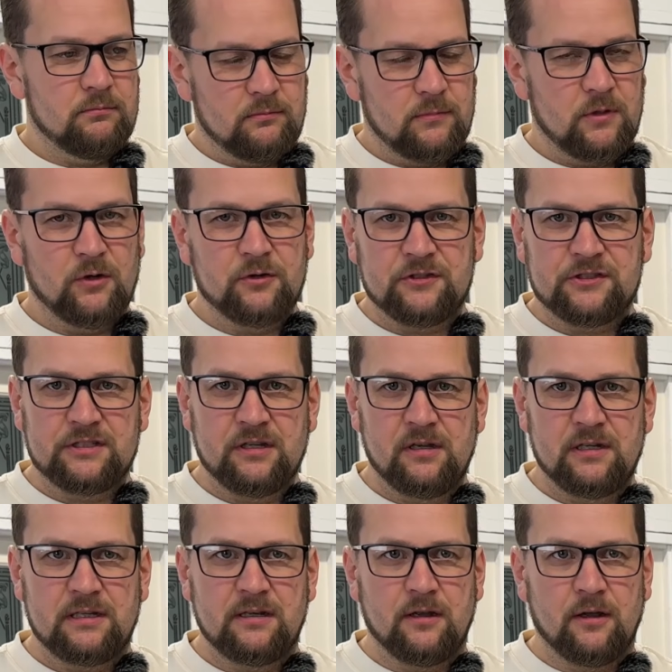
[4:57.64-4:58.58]
on a
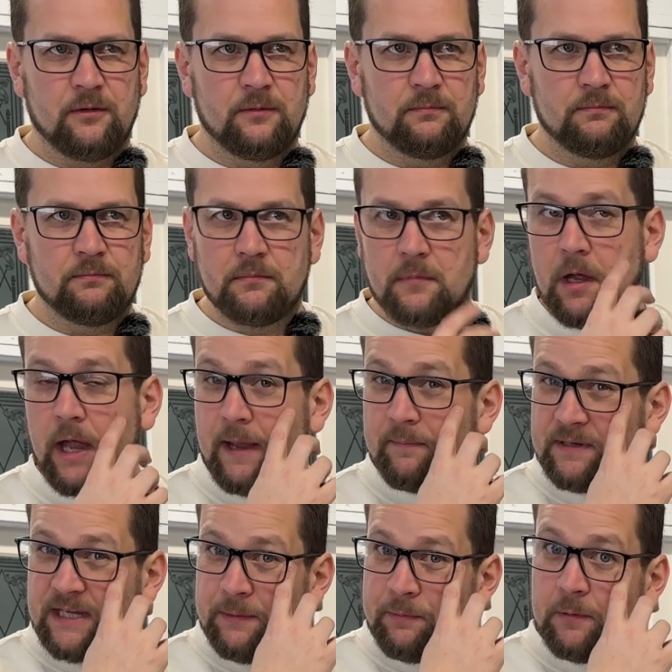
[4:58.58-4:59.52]
side note, I
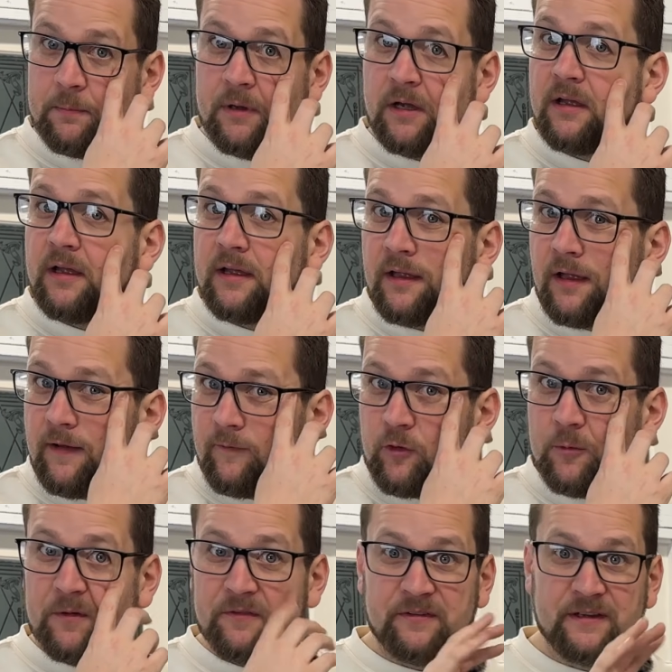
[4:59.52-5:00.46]
am keeping my eye out. I've
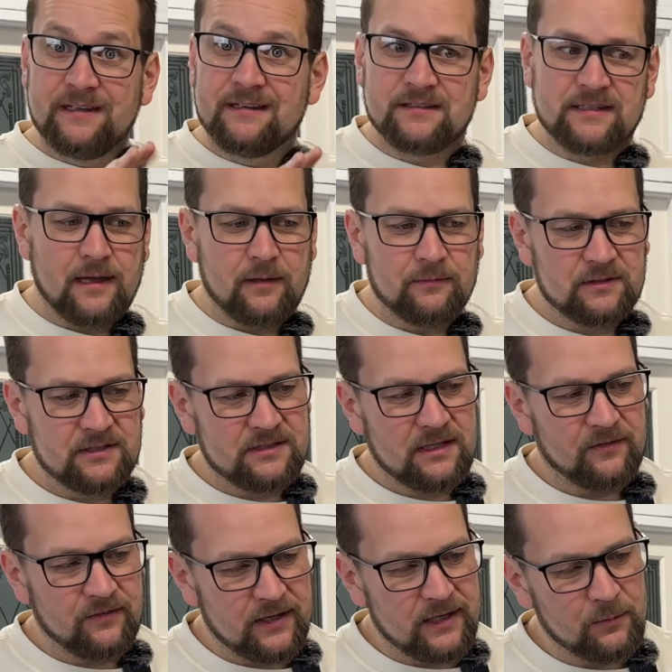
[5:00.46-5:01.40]
got my feelers out to
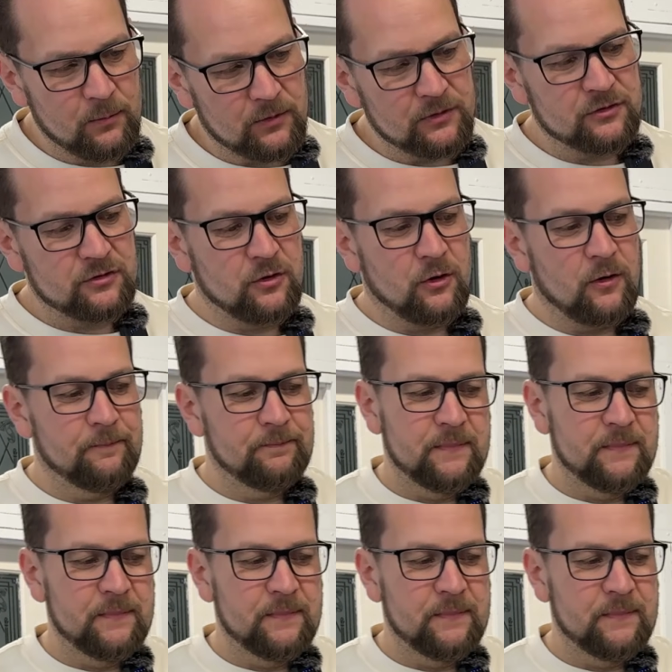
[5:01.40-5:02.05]
see if anyone's got